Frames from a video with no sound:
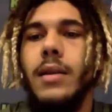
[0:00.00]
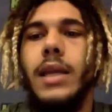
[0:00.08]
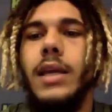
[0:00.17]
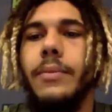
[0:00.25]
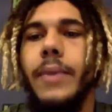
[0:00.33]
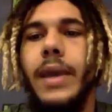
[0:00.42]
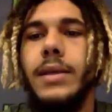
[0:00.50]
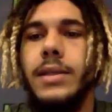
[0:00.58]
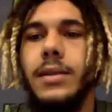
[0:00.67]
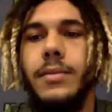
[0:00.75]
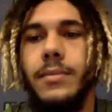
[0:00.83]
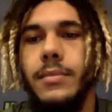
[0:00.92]
and he can make
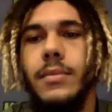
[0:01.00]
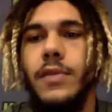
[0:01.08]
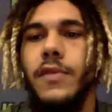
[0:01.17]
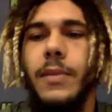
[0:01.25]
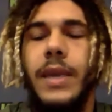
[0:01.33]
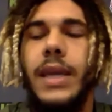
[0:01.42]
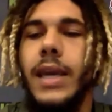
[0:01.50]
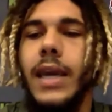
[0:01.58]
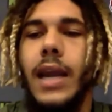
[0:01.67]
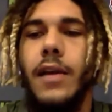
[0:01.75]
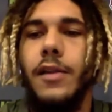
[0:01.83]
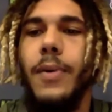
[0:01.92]
some if he can get out of the